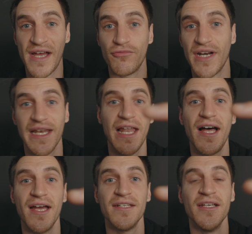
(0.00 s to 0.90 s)
that red
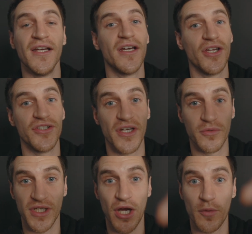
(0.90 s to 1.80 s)
line and
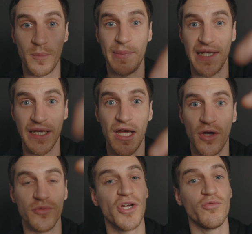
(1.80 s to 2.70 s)
don't go
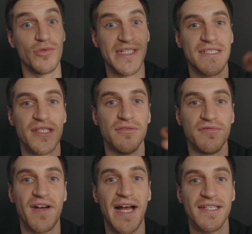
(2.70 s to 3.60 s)
below, don't read too
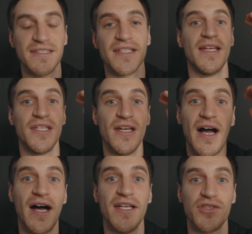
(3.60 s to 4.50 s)
fast, then your
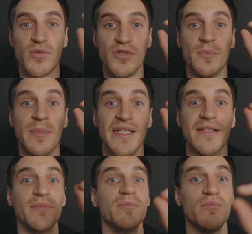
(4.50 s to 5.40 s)
eyes will
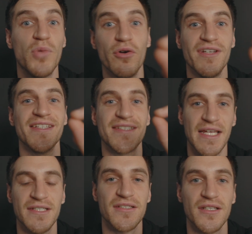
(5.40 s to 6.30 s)
be more in the
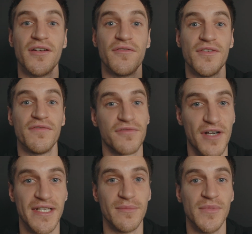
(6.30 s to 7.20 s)
center of the
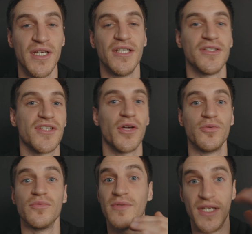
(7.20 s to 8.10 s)
frame,
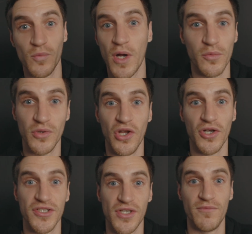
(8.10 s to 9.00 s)
so it won't
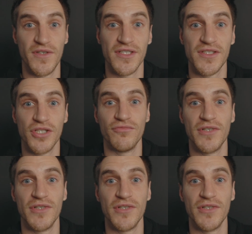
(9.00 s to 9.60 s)
look as obvious that you're